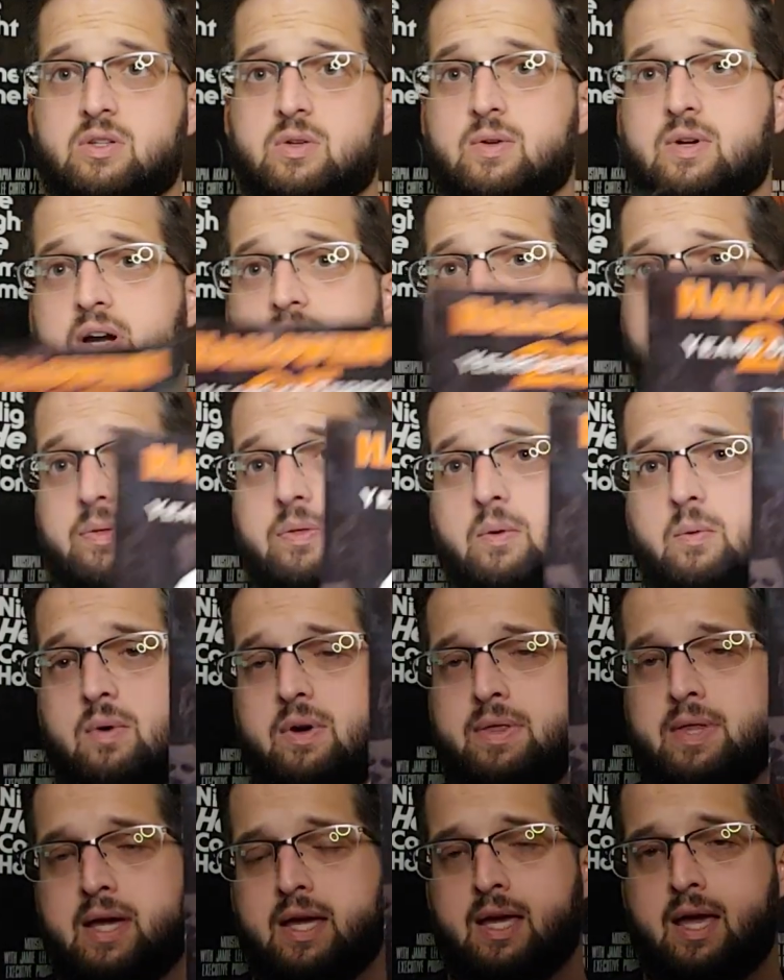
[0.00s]
So you got the
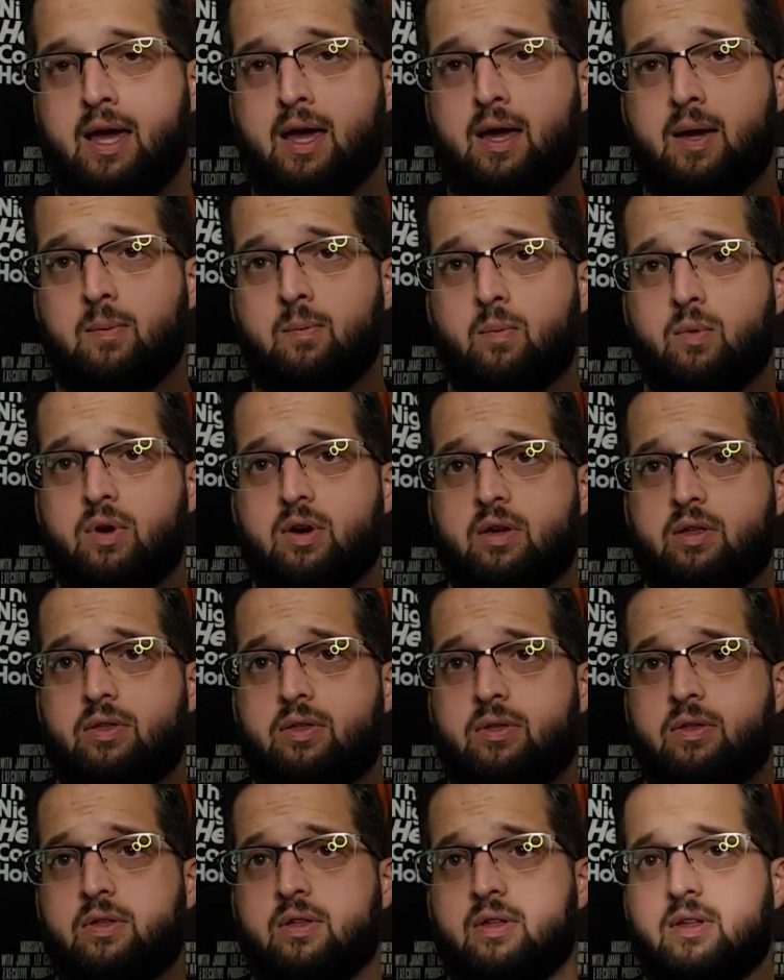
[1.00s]
one that came with